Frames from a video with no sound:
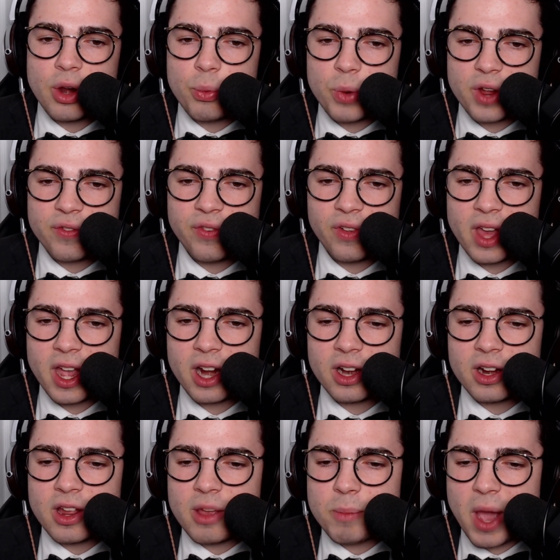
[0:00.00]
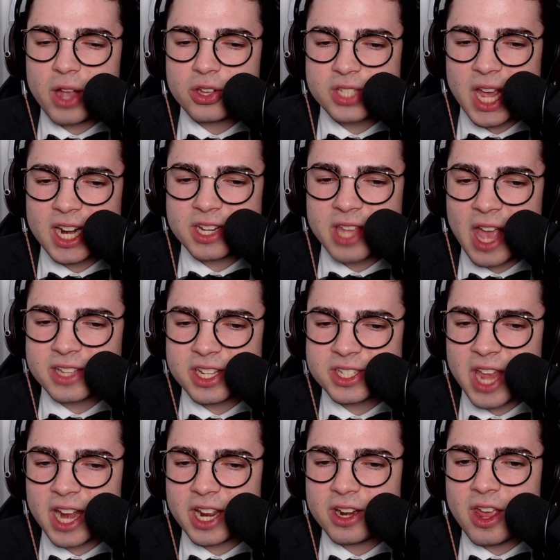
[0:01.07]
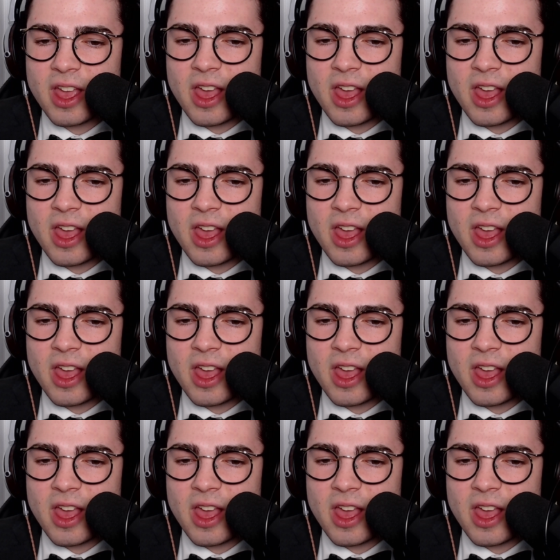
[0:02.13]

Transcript: Ric Flair. Michaels had hesitated.